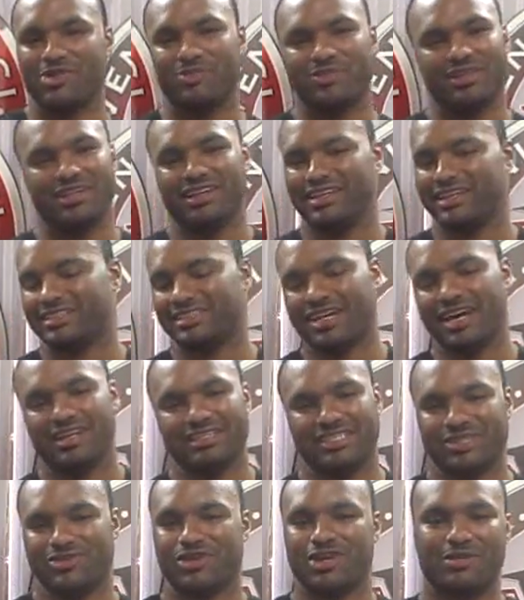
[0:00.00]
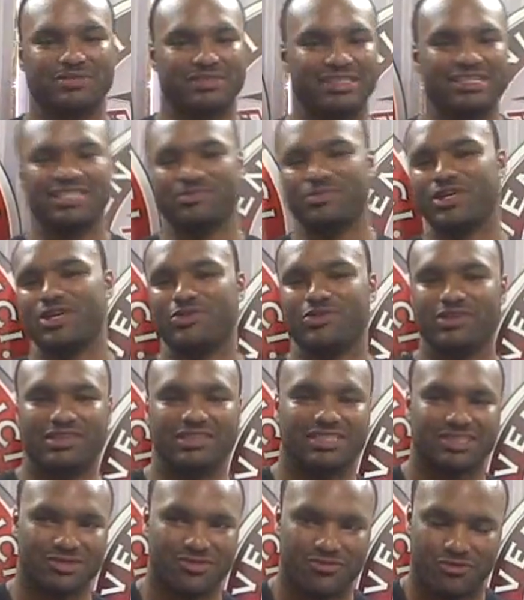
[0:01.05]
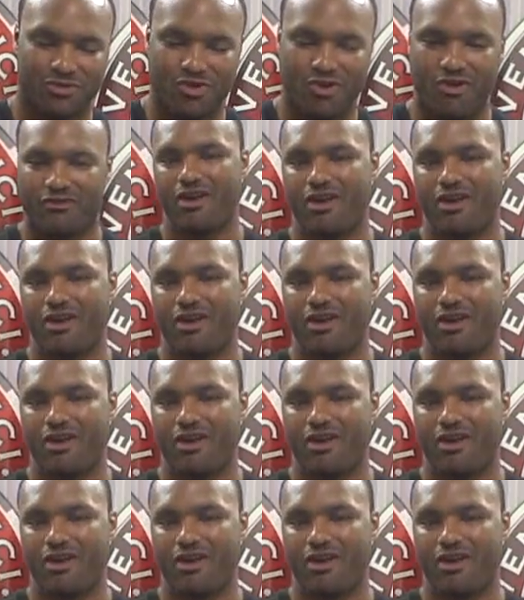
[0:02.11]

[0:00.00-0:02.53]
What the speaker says: to be an exciting show. Come see us, Minglewood, June 4th.